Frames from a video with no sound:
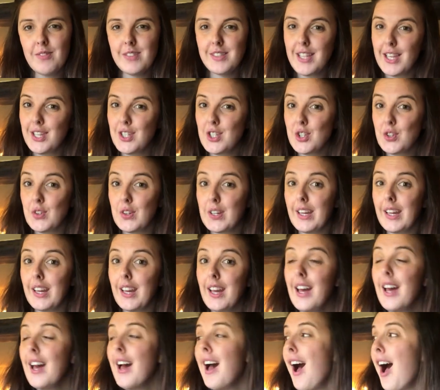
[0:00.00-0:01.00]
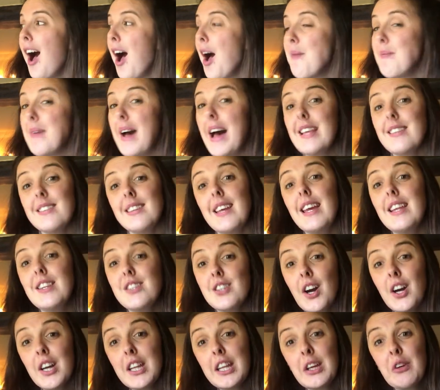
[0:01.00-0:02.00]
century as a
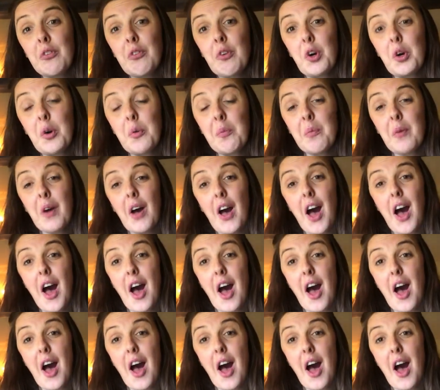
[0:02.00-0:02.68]
dining room,